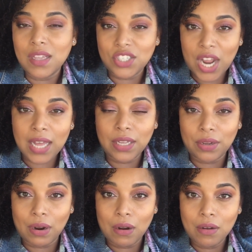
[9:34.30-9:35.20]
chocolate
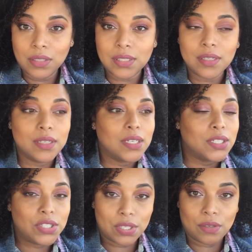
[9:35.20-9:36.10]
girls
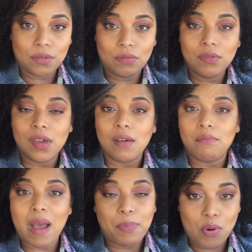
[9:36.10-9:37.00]
to
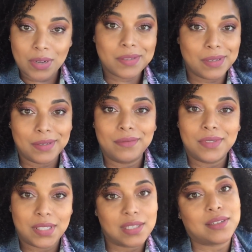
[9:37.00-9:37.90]
my porcelain
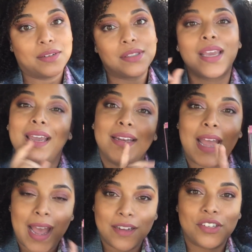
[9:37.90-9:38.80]
sisters can
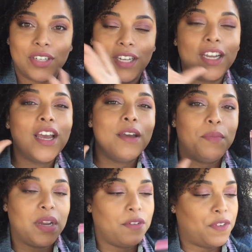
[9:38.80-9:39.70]
actually
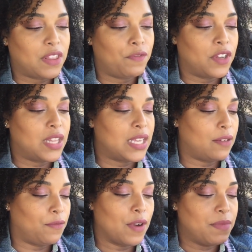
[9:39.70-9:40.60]
benefit for
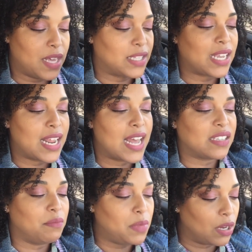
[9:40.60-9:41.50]
that from this. It
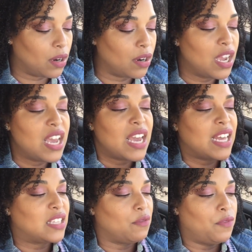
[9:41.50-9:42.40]
has a mirror.
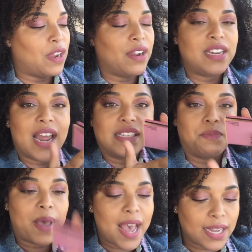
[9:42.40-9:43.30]
It's very nice
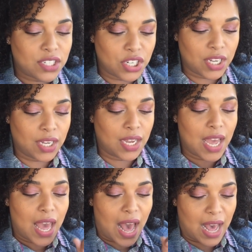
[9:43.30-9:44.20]
packaging.
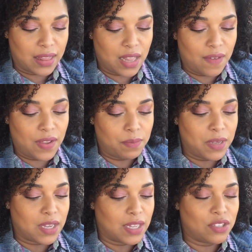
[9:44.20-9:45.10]
I love it
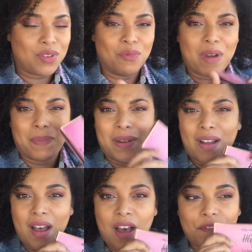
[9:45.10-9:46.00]
because you can wipe it
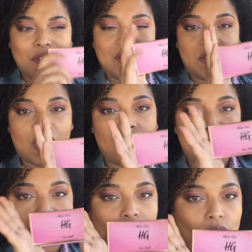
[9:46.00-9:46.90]
off.
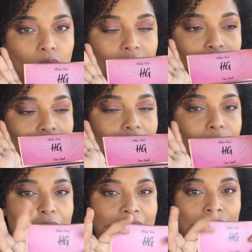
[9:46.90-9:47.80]
Such a great
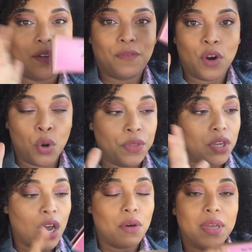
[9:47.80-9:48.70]
palette for on
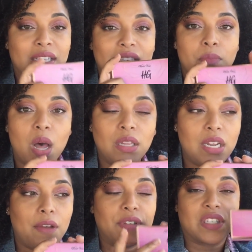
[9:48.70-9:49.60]
the go. It's small
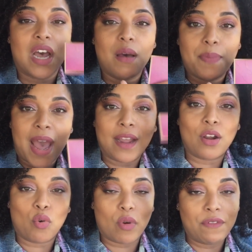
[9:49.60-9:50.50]
enough. It's
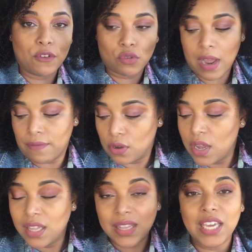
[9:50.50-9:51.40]
compact. Great for travel.
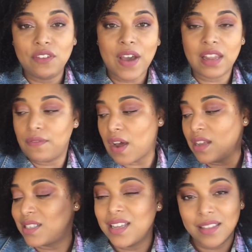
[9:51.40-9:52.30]
Thank you, Violet
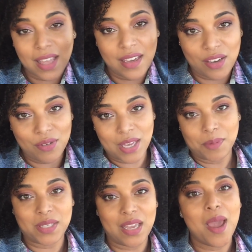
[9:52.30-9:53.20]
Voss. Thank you,
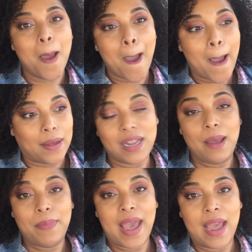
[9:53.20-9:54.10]
Ipsy
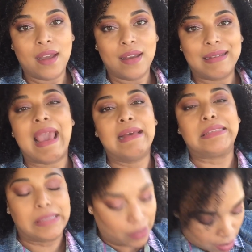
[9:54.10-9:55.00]
Glam Bag. Yes.